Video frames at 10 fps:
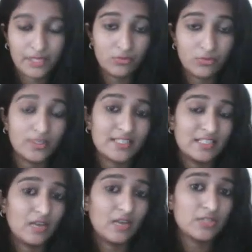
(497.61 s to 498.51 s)
Food is in
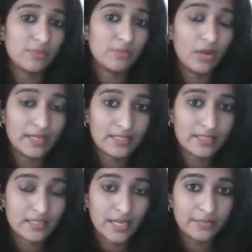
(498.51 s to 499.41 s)
now small
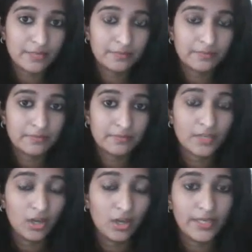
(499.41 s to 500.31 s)
intestine.
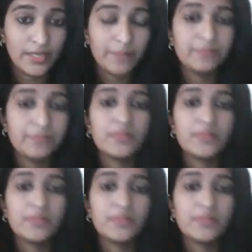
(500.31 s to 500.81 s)
Okay,